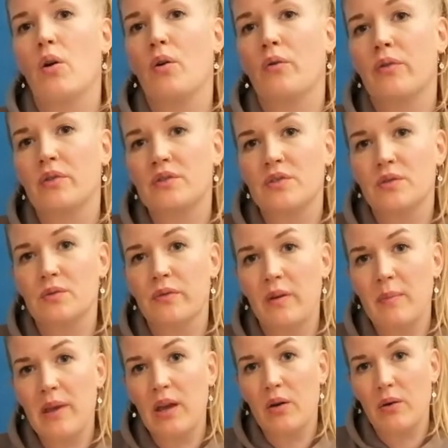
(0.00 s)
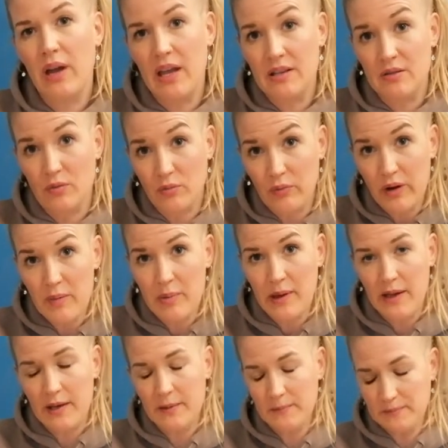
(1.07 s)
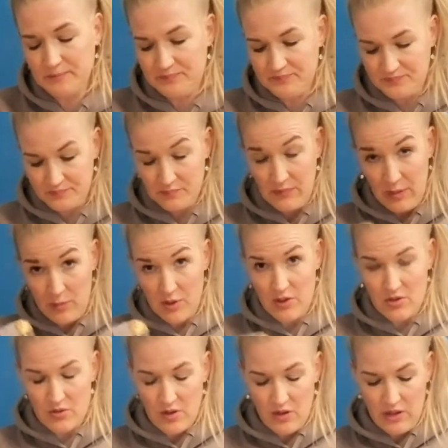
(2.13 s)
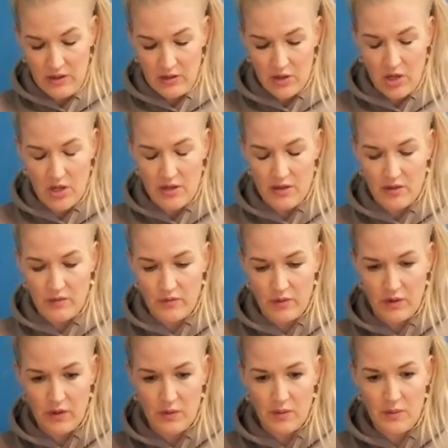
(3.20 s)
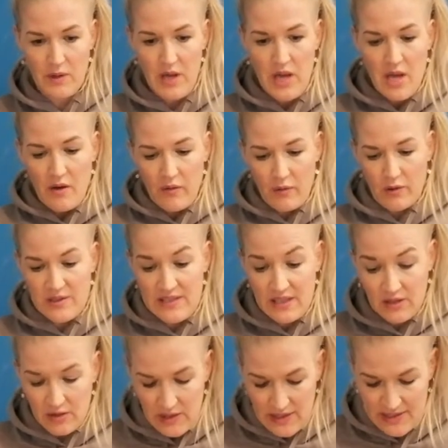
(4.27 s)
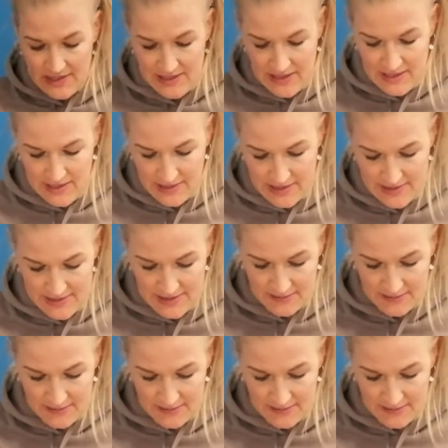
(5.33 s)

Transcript: over to Vimeo and Ribbon. I'm going to draw another card though for you for single extended,